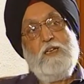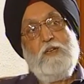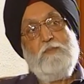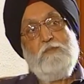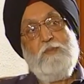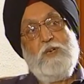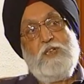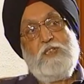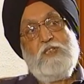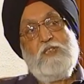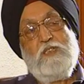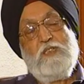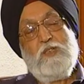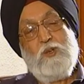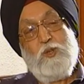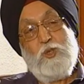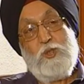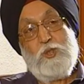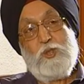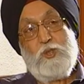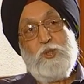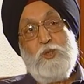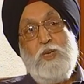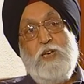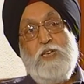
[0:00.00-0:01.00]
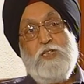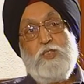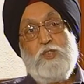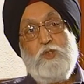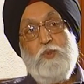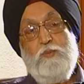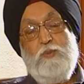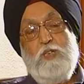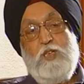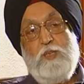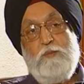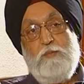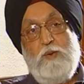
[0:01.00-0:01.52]
But it also has
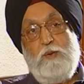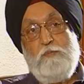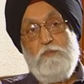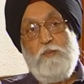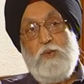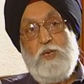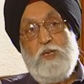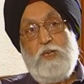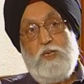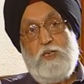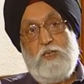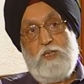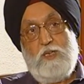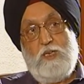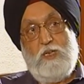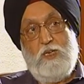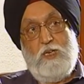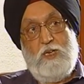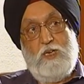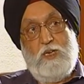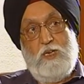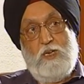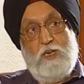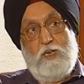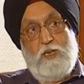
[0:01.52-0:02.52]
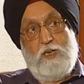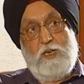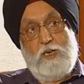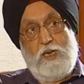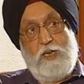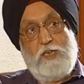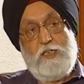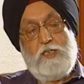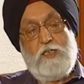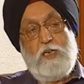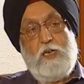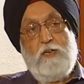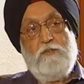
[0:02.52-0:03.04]
to be remembered,
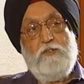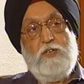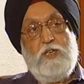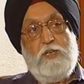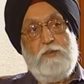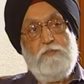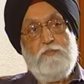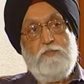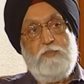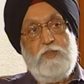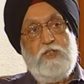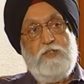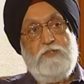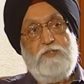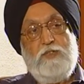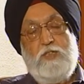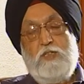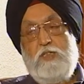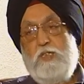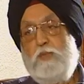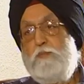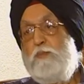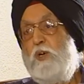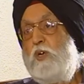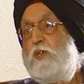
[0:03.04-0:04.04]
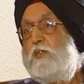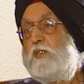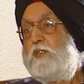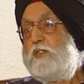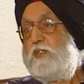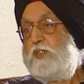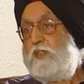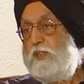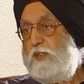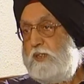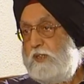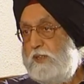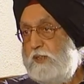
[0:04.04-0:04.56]
like our imperfect
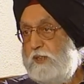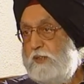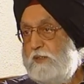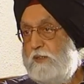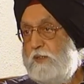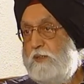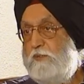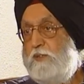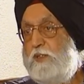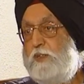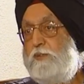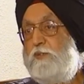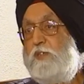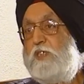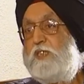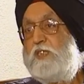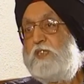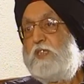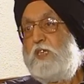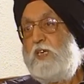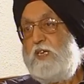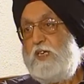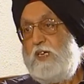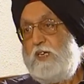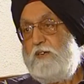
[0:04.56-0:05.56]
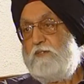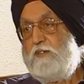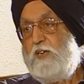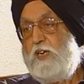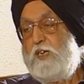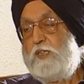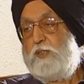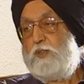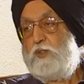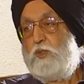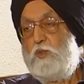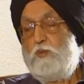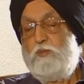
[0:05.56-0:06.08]
democracy with which I have
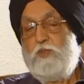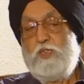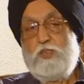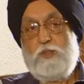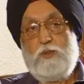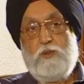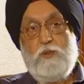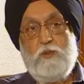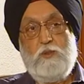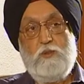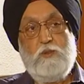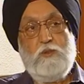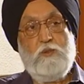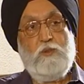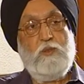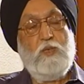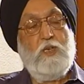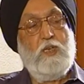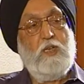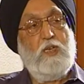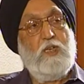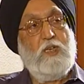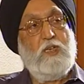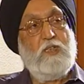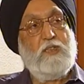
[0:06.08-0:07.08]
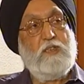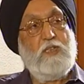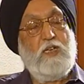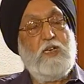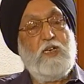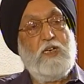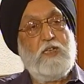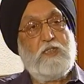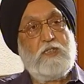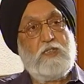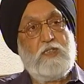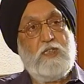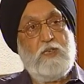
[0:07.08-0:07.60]
had so much to do in the
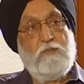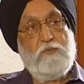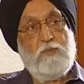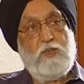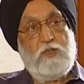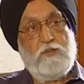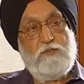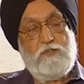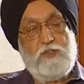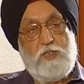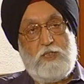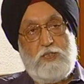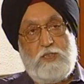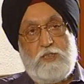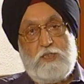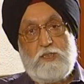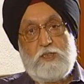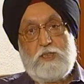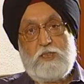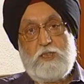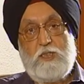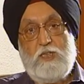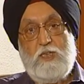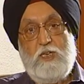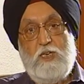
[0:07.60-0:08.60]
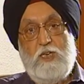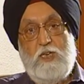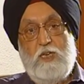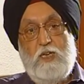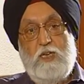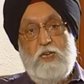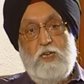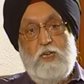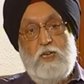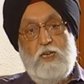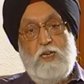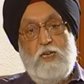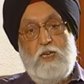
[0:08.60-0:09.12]
last number of years,
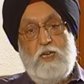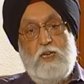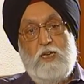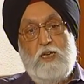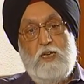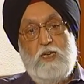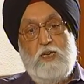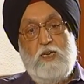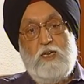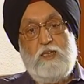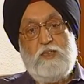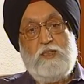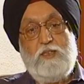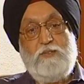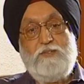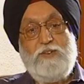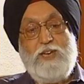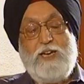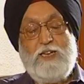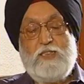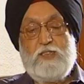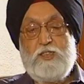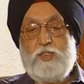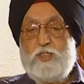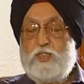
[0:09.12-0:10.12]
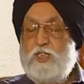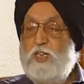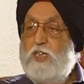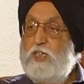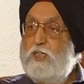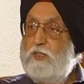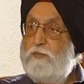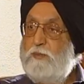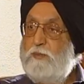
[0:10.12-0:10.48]
the fact still